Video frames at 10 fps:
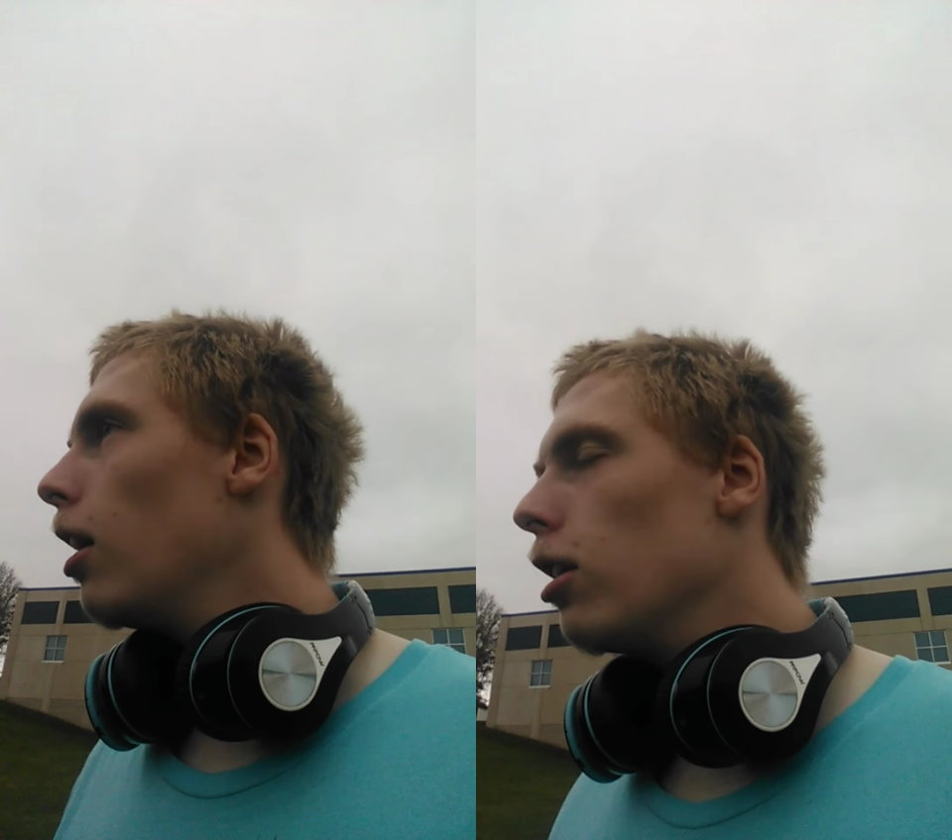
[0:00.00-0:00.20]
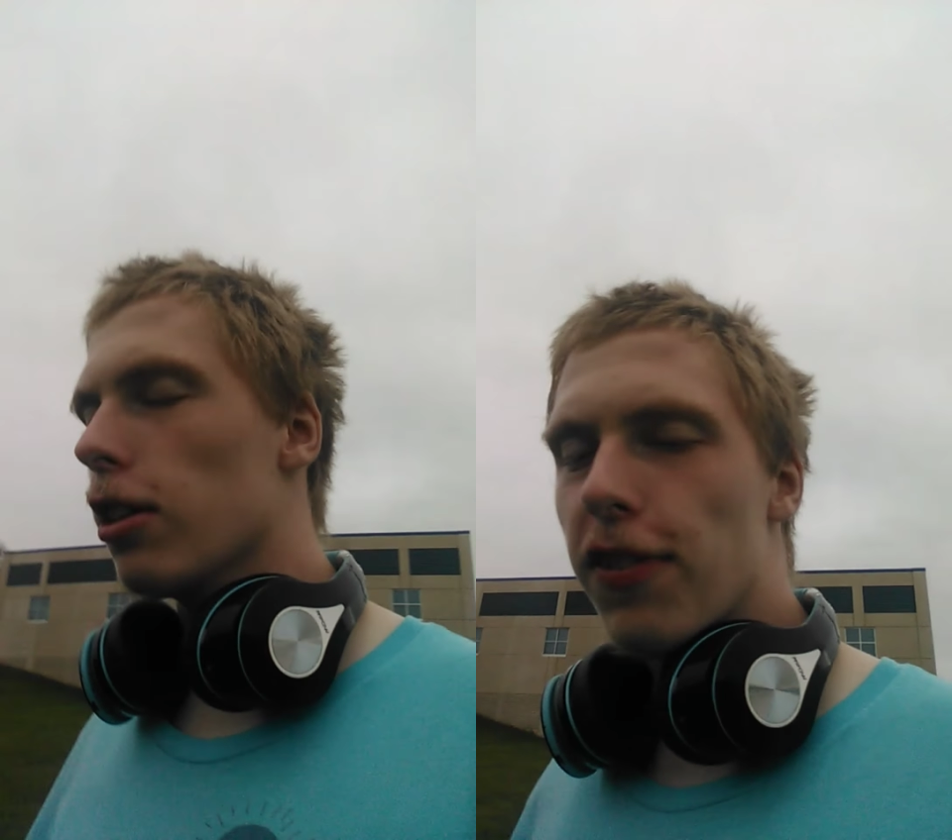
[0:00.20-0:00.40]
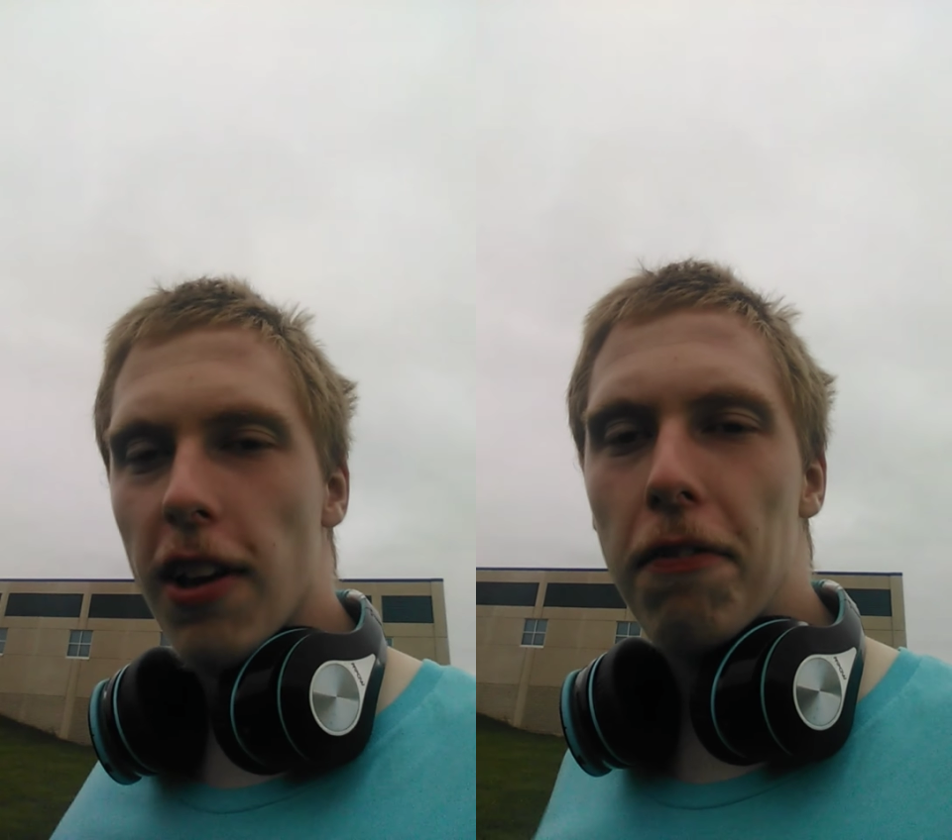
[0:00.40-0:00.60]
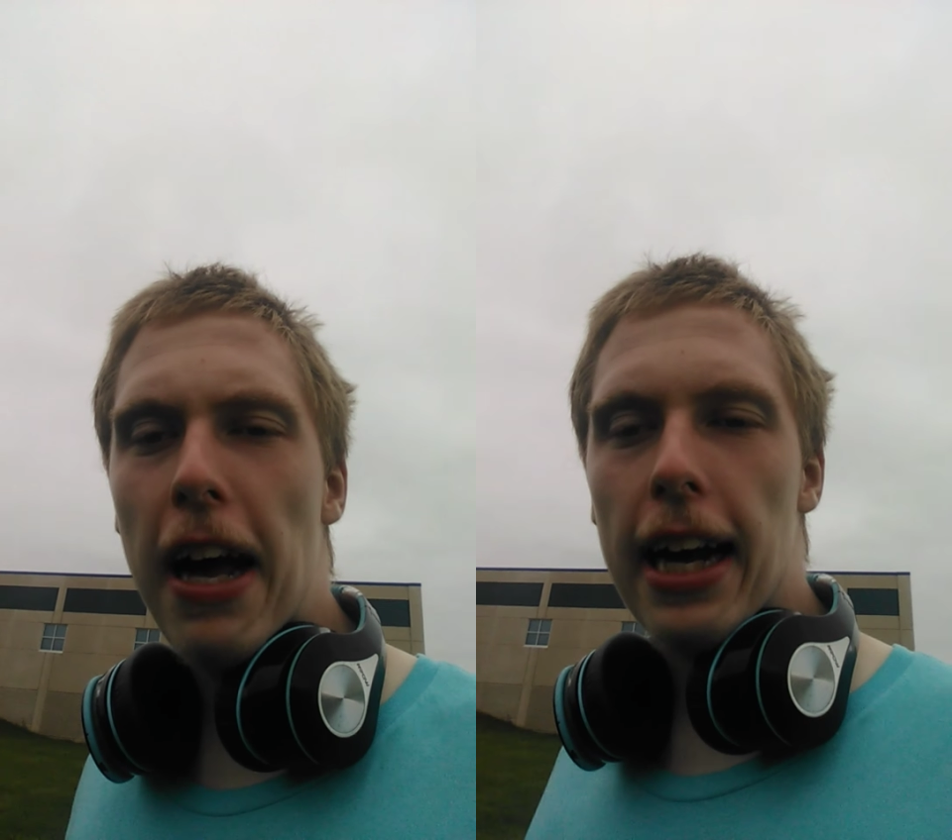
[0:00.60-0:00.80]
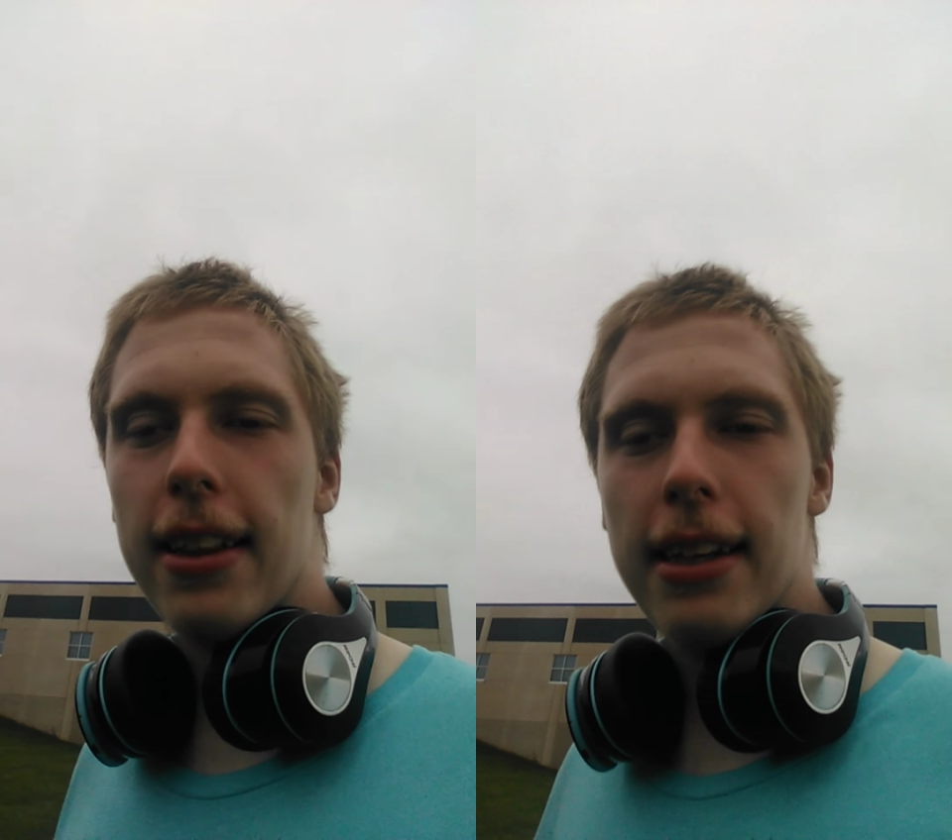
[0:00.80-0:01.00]
just for the
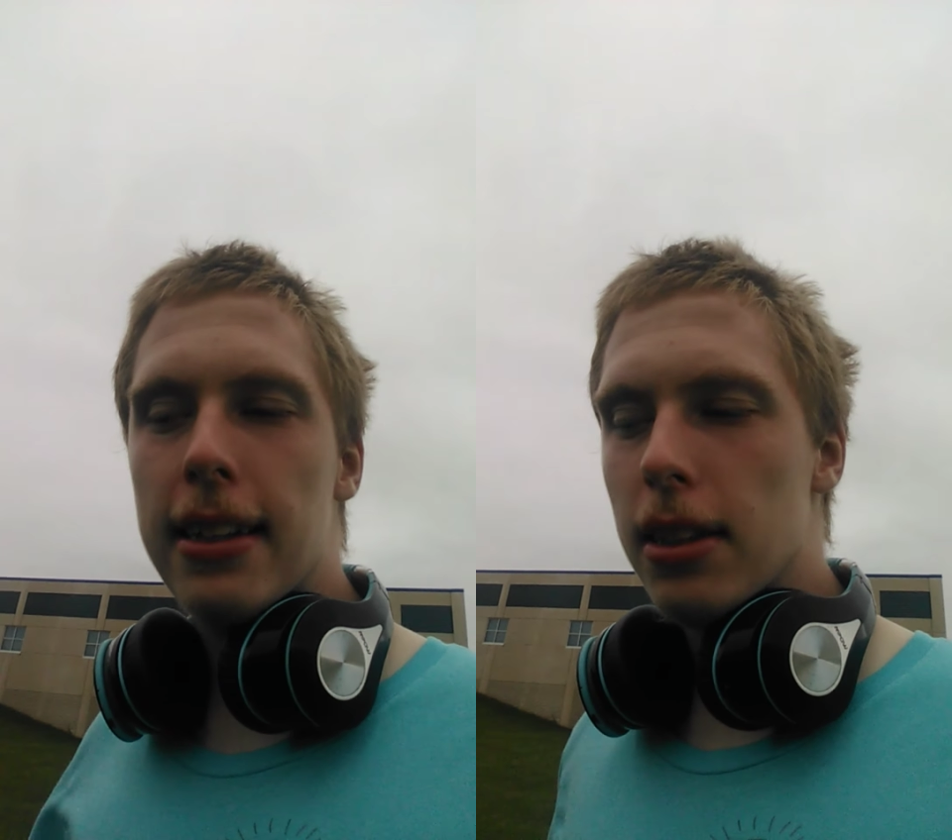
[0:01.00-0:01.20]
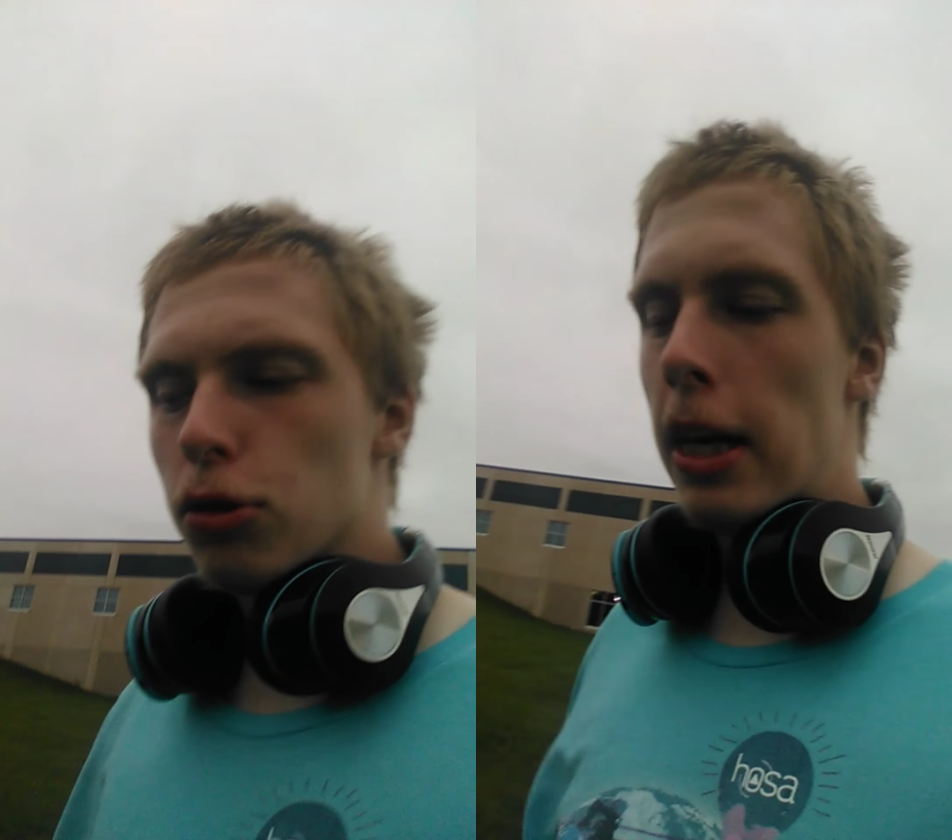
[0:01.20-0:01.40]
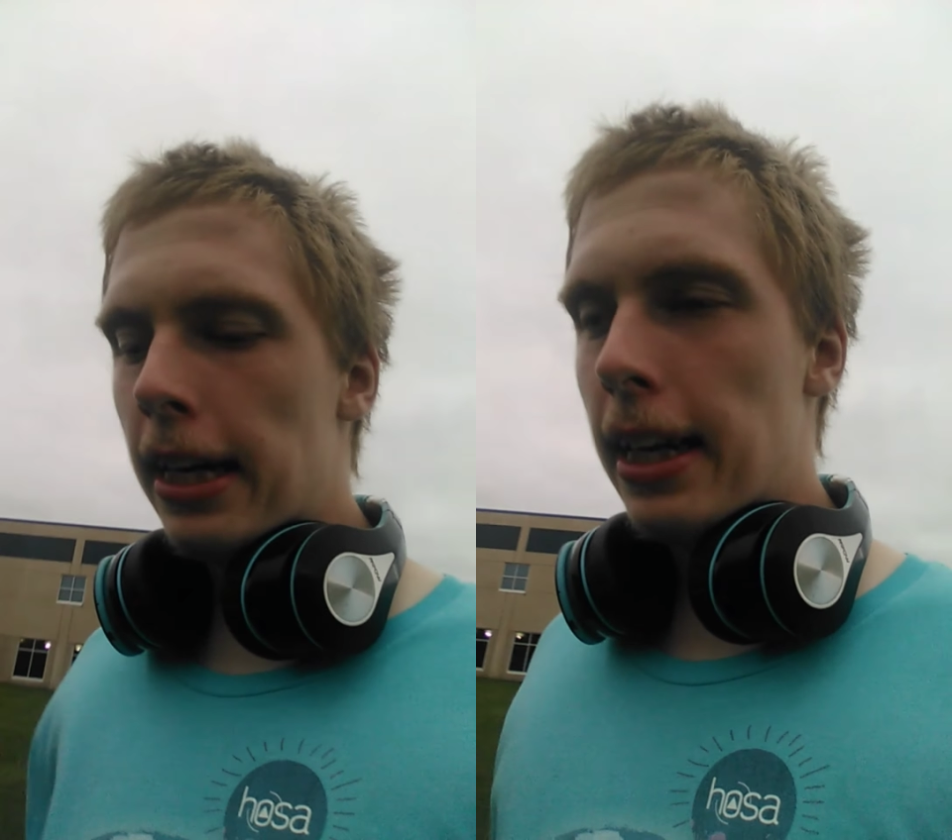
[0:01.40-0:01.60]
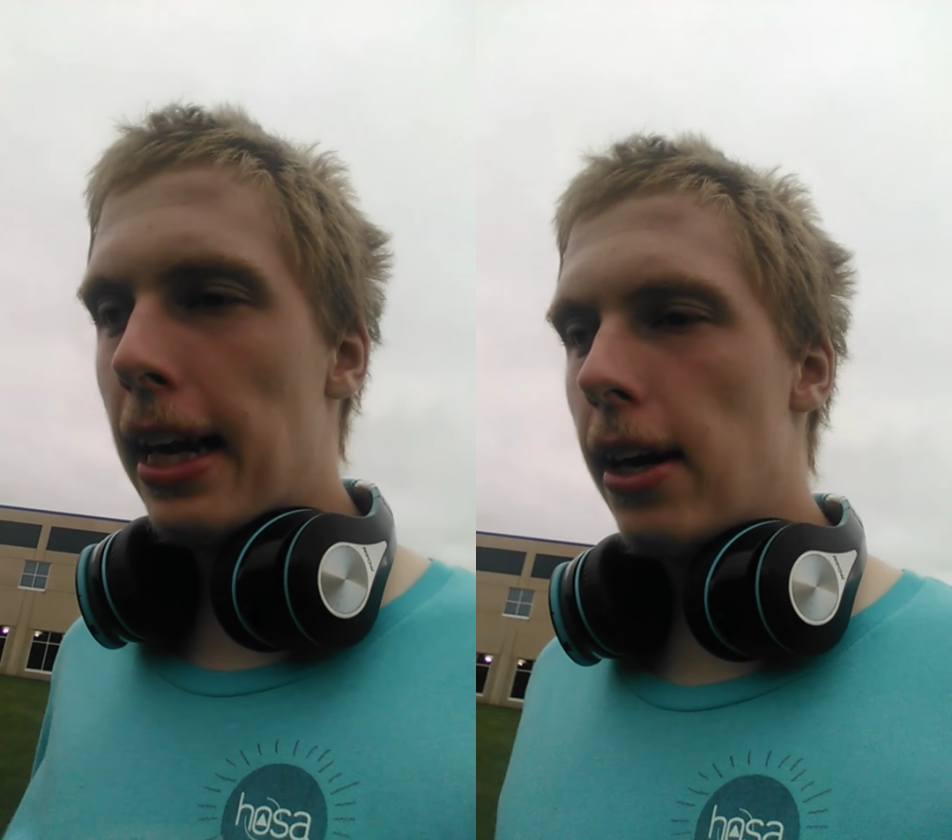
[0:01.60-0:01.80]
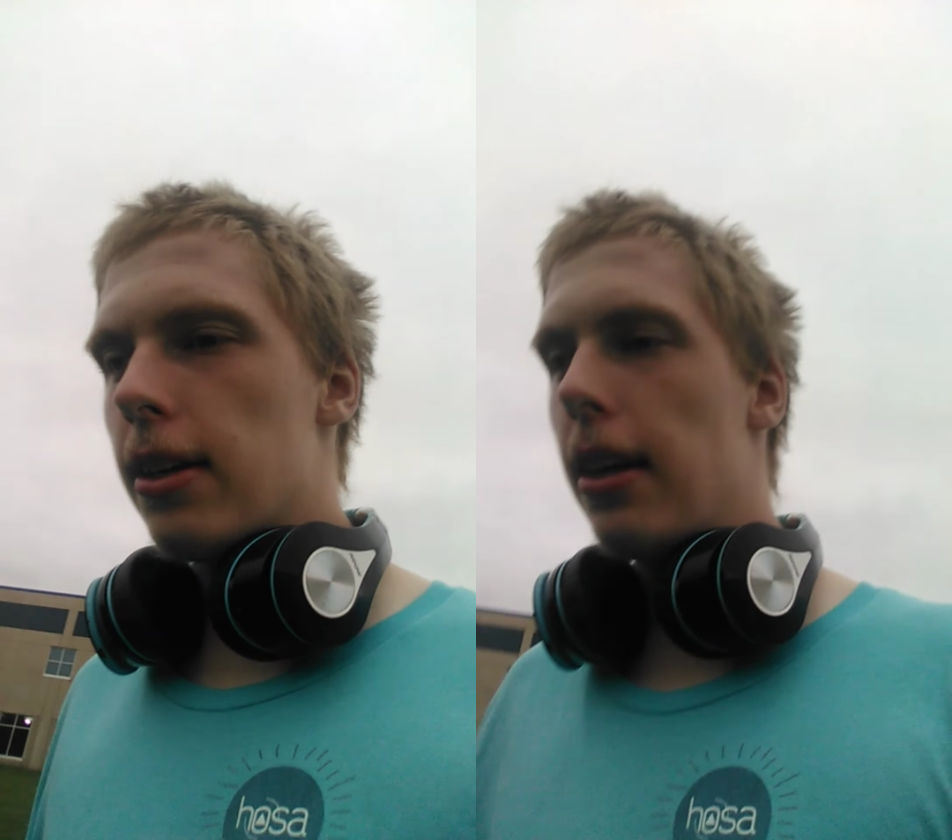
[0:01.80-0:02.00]
fact that it's rainy
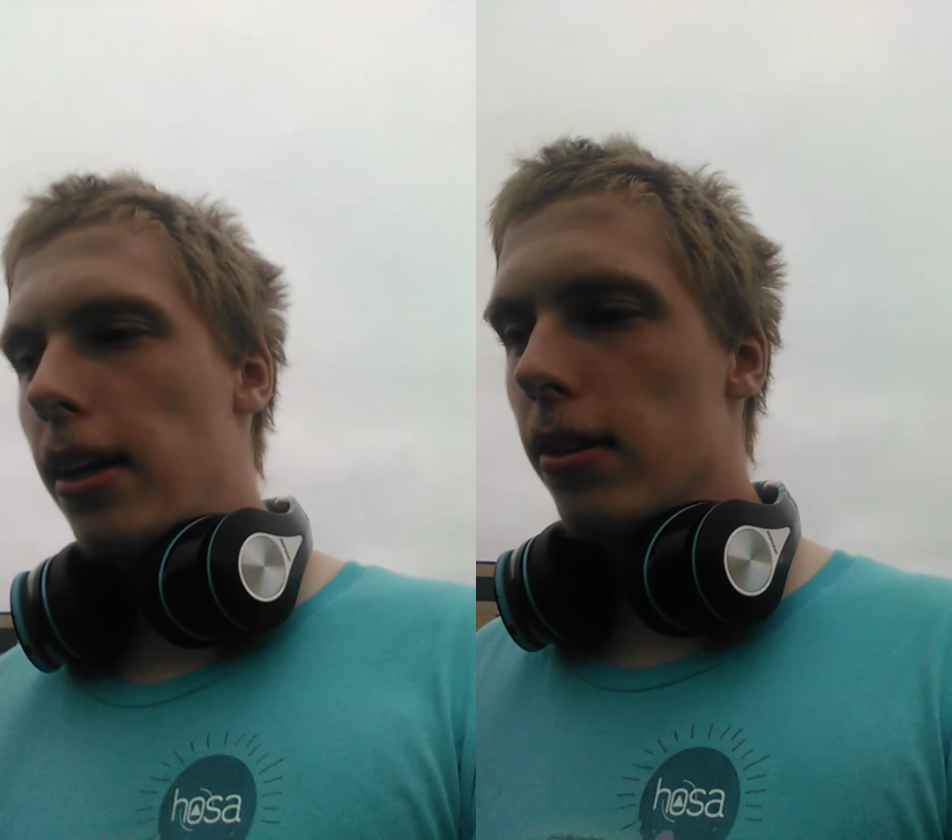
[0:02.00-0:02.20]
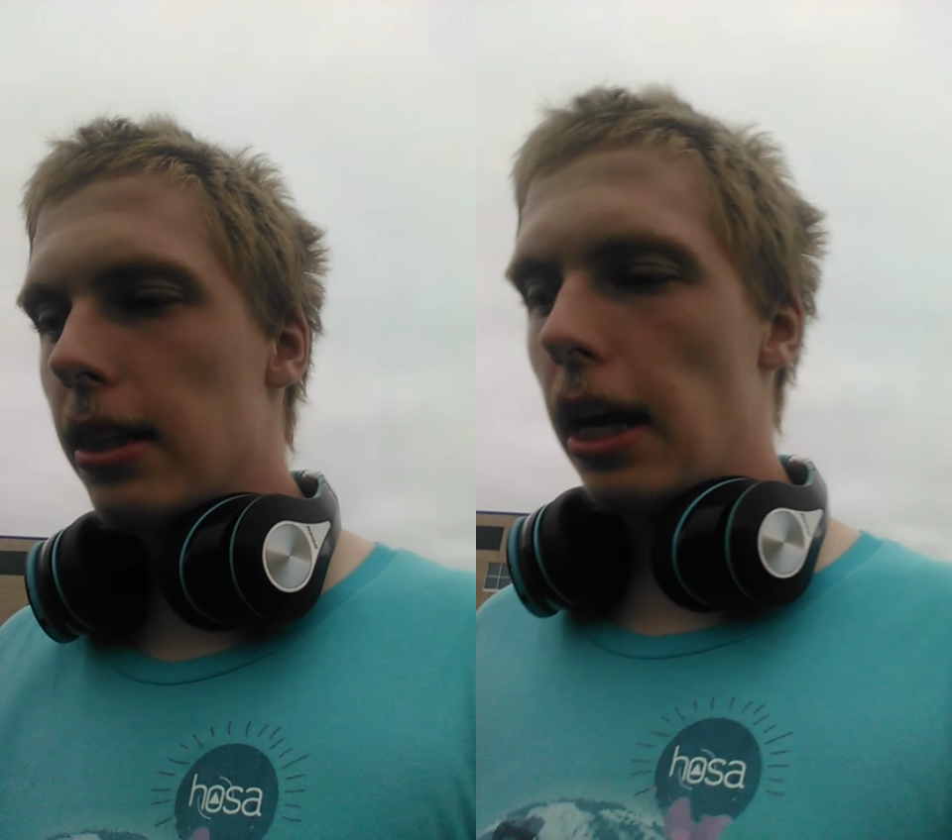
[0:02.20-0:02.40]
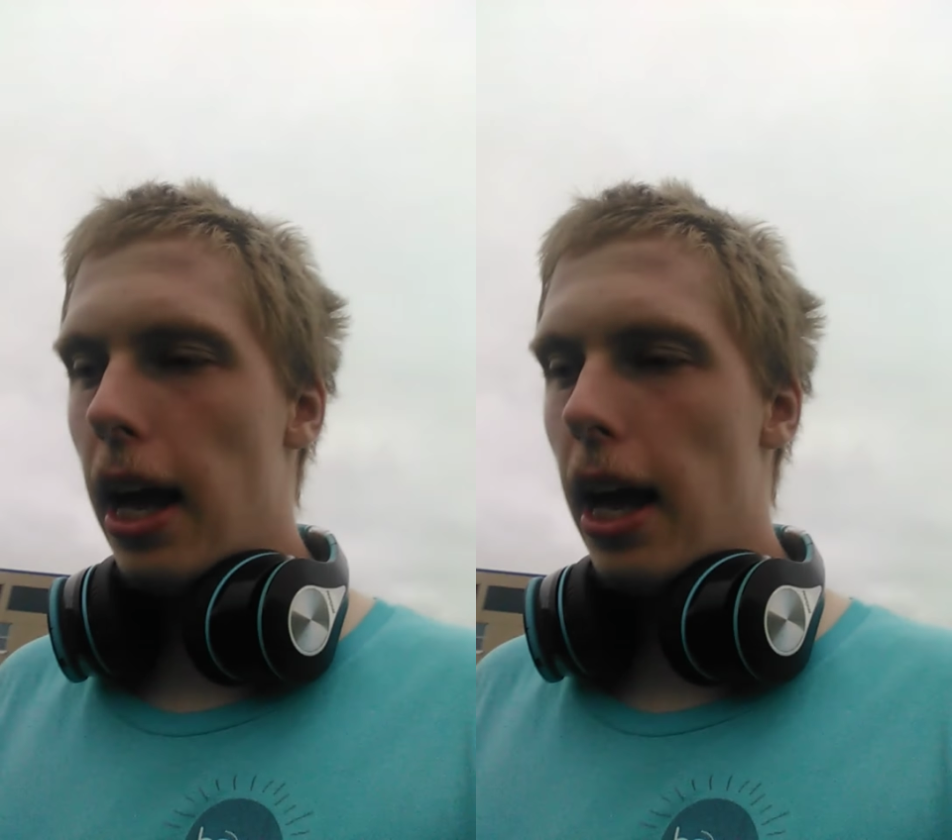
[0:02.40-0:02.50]
out. I don't.